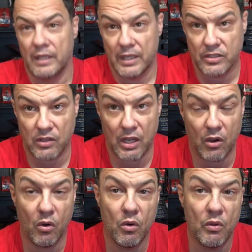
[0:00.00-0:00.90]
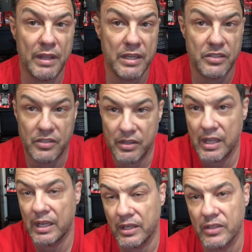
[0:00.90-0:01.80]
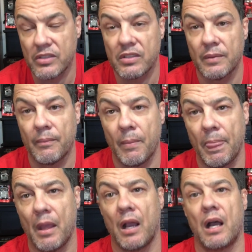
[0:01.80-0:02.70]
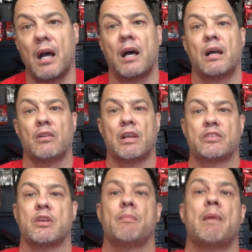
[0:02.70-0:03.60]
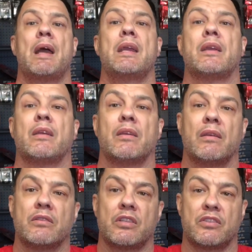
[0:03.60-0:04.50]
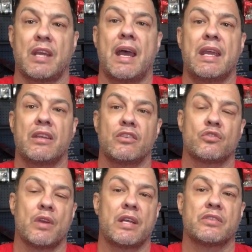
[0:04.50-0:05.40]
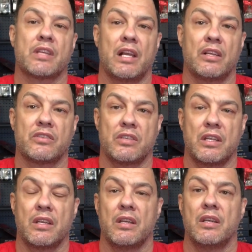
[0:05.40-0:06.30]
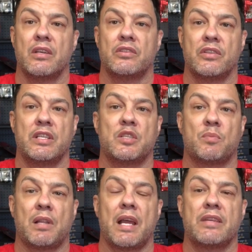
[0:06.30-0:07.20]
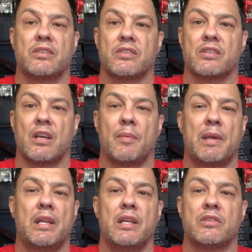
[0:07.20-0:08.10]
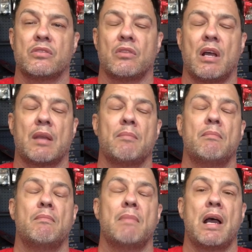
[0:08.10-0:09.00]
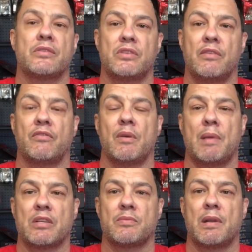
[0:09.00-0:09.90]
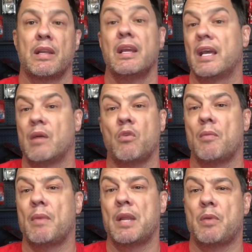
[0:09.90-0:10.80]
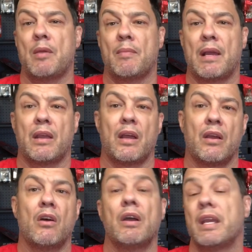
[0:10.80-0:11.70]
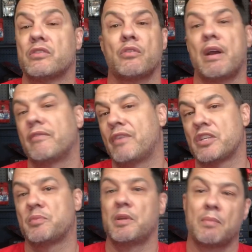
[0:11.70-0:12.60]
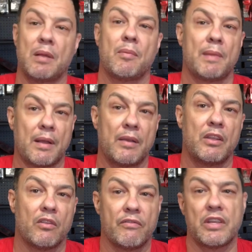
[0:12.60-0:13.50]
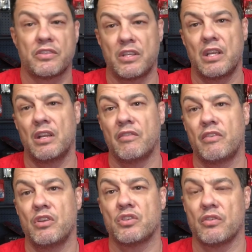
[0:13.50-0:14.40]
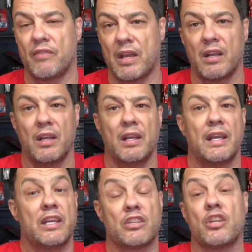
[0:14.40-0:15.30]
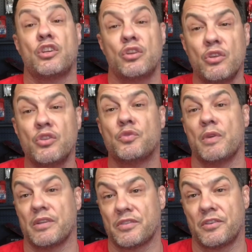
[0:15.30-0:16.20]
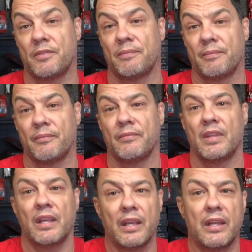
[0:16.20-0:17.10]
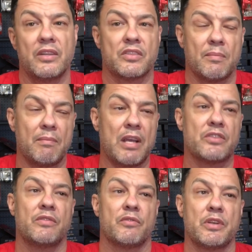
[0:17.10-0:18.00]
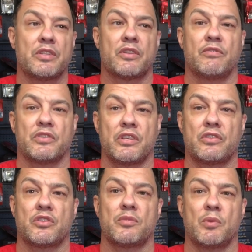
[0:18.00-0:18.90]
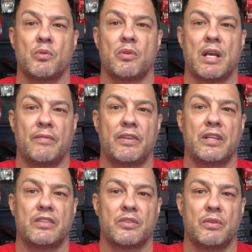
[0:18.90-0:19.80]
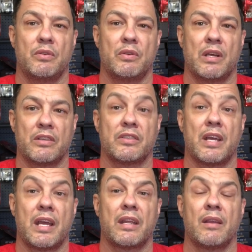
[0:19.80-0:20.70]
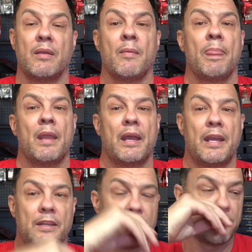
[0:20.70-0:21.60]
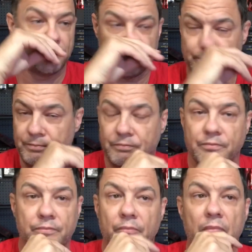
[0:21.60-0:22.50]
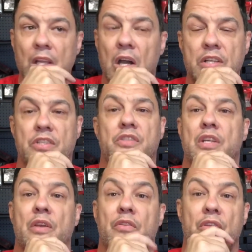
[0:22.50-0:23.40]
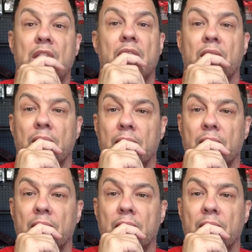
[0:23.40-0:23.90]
it's like all these things are like to take Traders Galaxy to these places. I mean, it's like massive amounts of money. And while many people might go, oh yeah, it's a great investment, blah, blah, blah, you're investing in the future of that, it's a huge risk. It is a massive risk for such a small company to undertake. And I just don't think